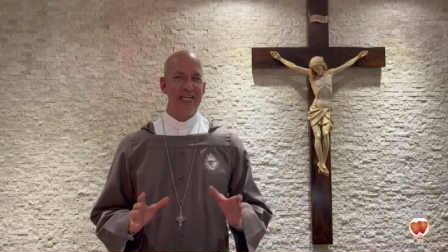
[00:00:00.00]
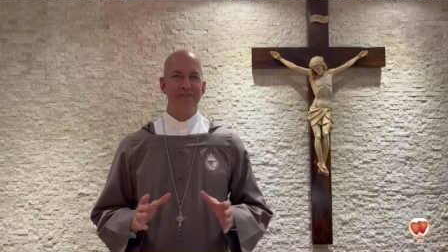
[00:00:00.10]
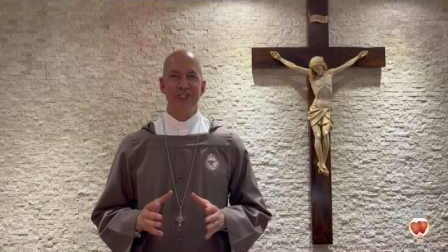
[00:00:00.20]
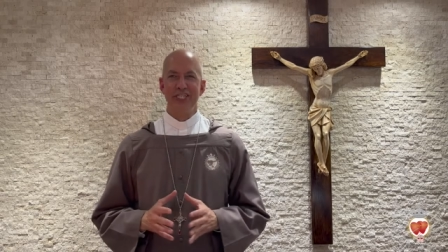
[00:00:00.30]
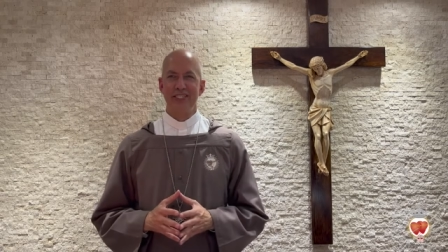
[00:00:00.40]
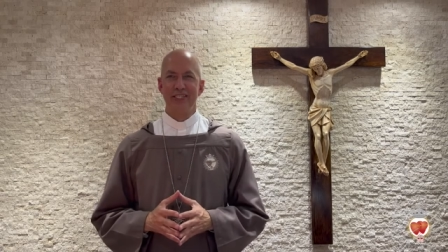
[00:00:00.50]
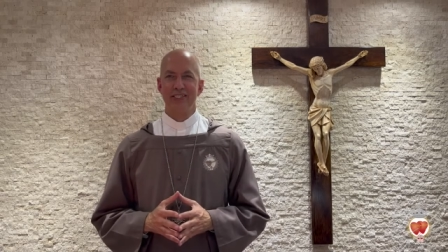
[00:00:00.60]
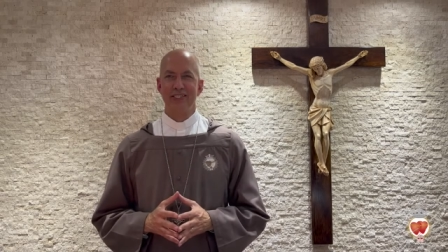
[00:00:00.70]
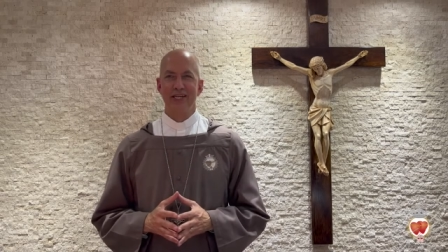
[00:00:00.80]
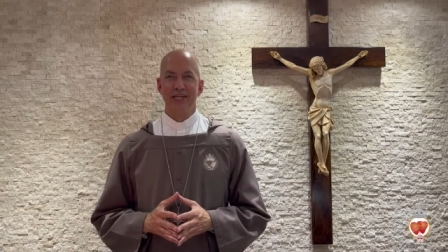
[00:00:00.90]
of
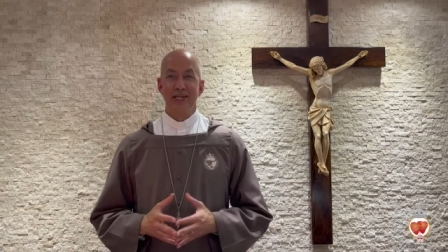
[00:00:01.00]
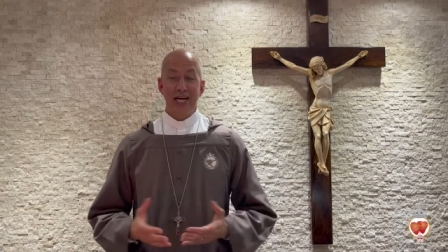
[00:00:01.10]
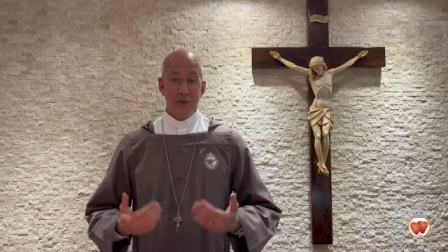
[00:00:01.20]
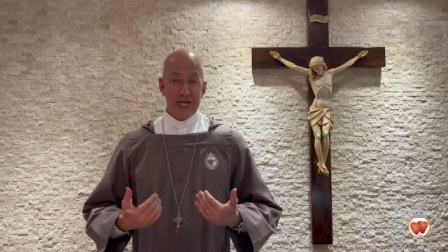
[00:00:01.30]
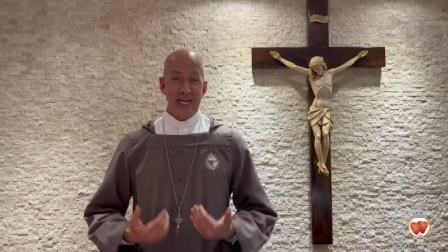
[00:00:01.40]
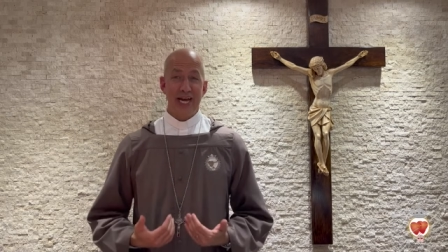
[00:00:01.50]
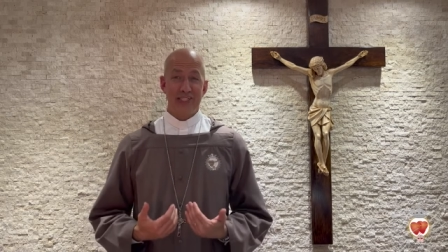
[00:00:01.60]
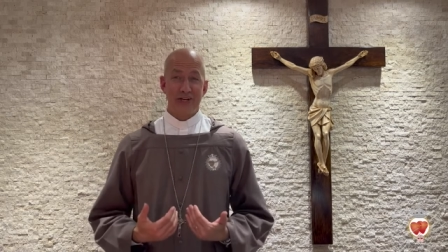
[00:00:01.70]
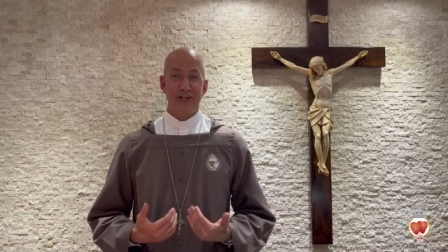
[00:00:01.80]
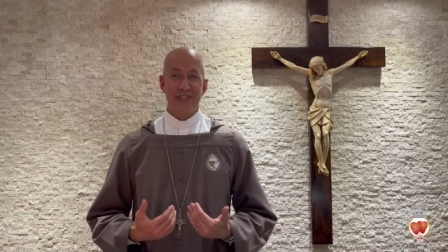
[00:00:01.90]
Jesus. And we can
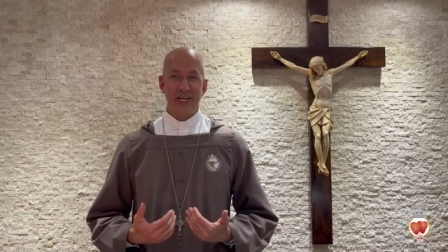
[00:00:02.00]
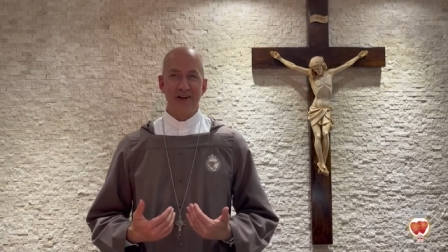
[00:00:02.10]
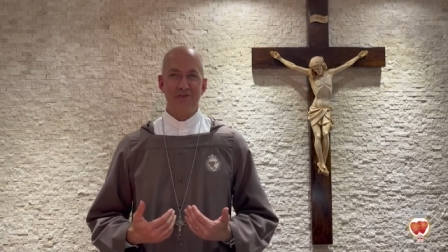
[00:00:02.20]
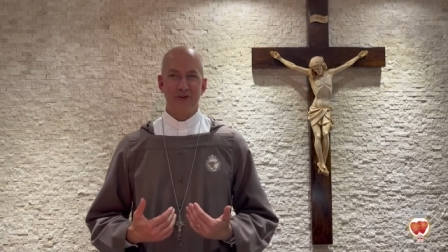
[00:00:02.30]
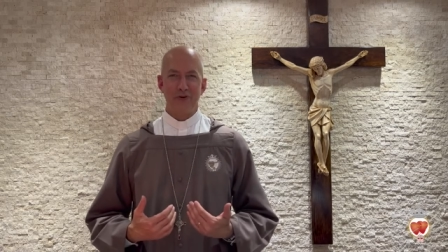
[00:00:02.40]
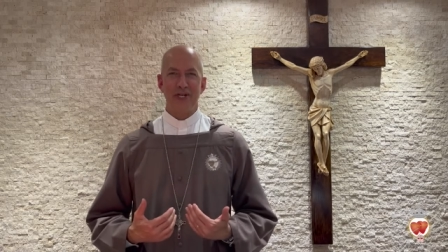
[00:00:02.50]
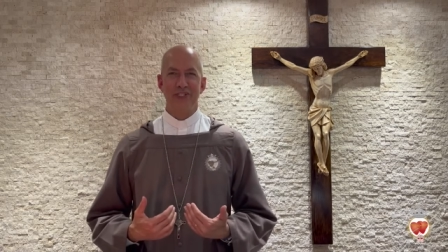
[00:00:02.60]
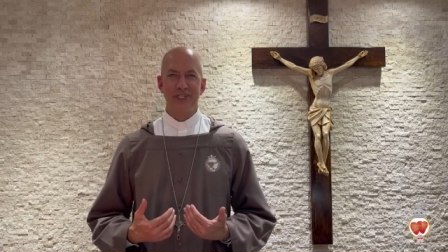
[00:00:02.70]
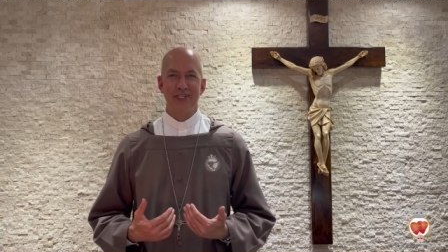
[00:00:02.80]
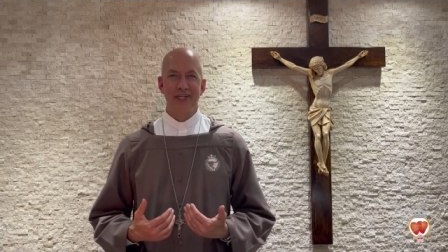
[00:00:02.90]
ask ourselves a
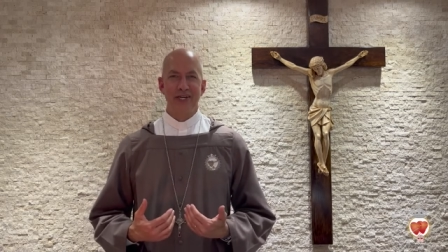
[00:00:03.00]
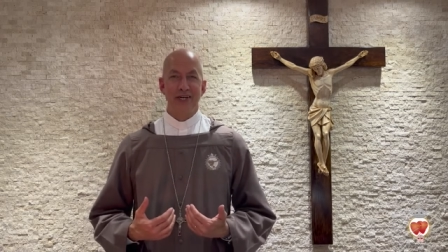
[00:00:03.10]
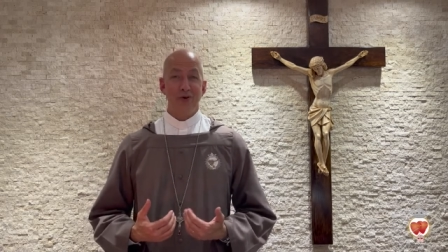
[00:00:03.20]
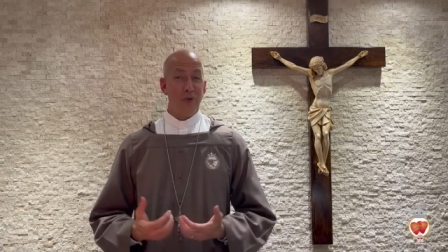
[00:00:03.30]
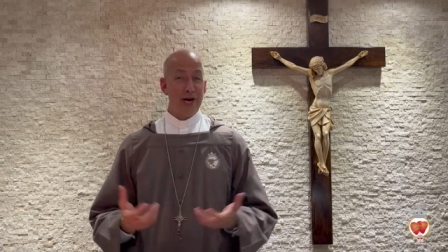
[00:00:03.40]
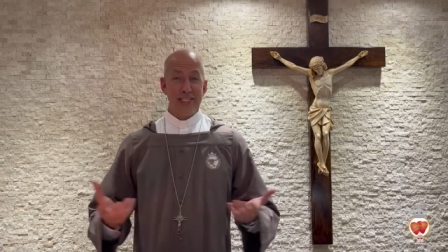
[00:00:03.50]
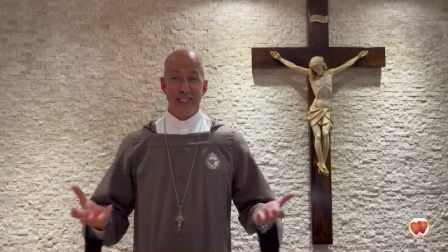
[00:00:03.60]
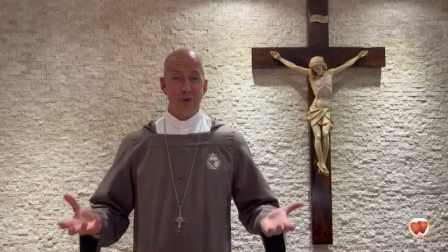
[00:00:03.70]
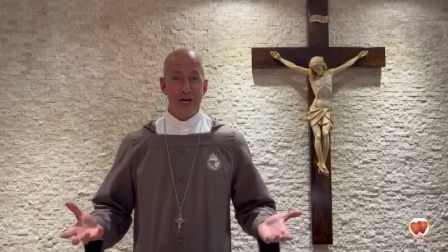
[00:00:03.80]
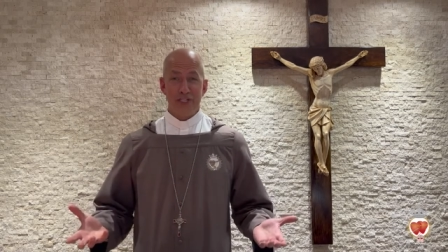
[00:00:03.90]
question why does he
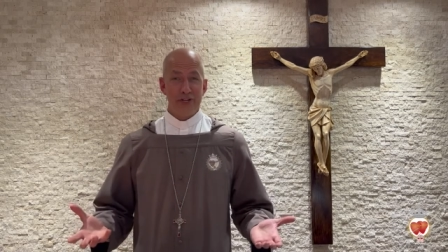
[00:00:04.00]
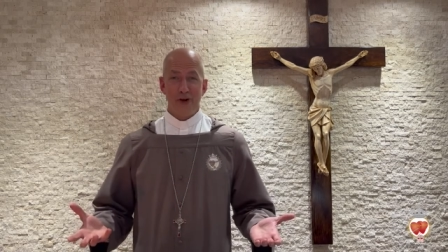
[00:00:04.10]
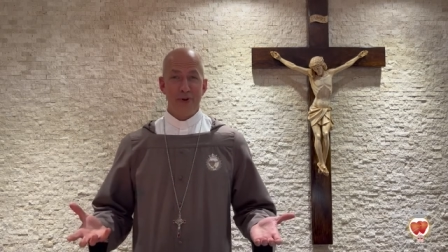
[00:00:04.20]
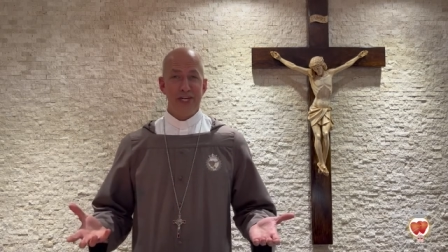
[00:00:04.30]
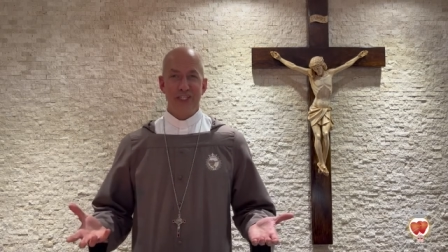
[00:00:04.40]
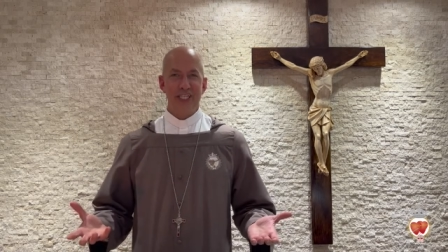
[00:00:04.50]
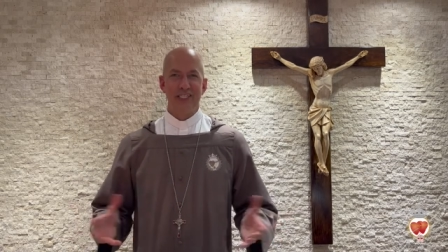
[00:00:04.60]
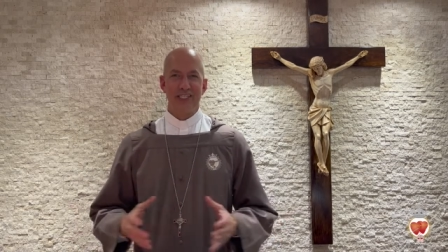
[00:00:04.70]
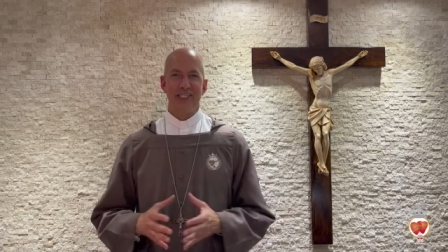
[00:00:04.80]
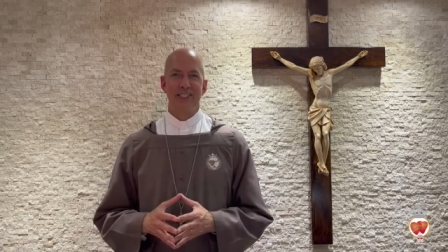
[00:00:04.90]
want to know about
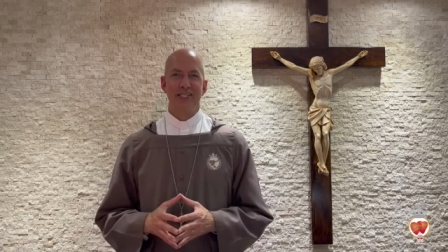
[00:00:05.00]
Jesus?